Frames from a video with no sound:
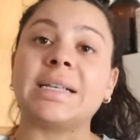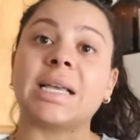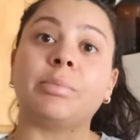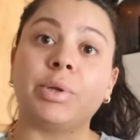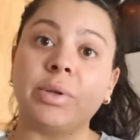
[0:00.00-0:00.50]
I
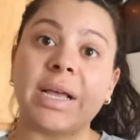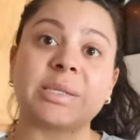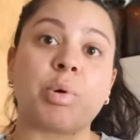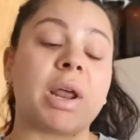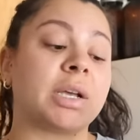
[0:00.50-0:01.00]
said,
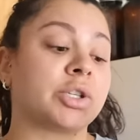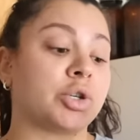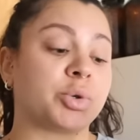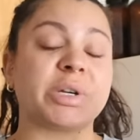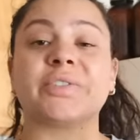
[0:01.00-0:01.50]
Blueland's products are
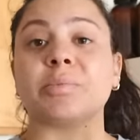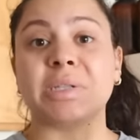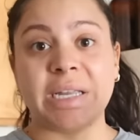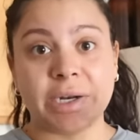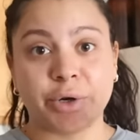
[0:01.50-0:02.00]
sourced from
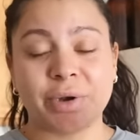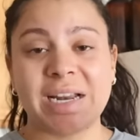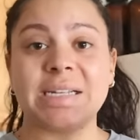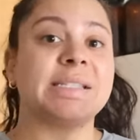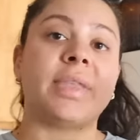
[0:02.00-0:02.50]
clean
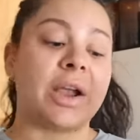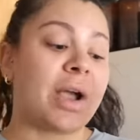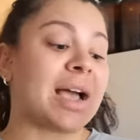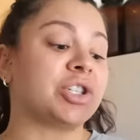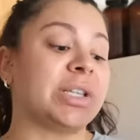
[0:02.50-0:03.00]
ingredients. They are
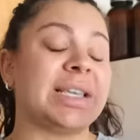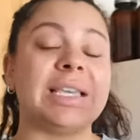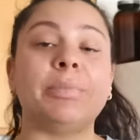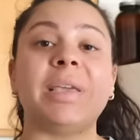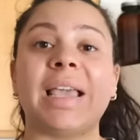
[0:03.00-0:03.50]
actually
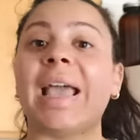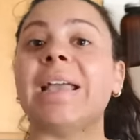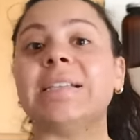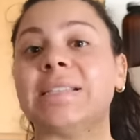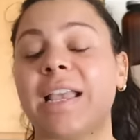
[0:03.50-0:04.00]

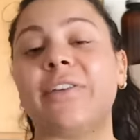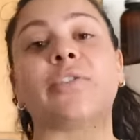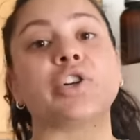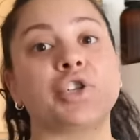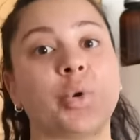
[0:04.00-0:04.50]
EPA
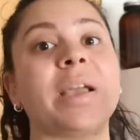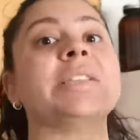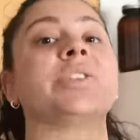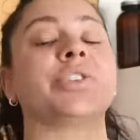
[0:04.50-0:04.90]
Safer Choice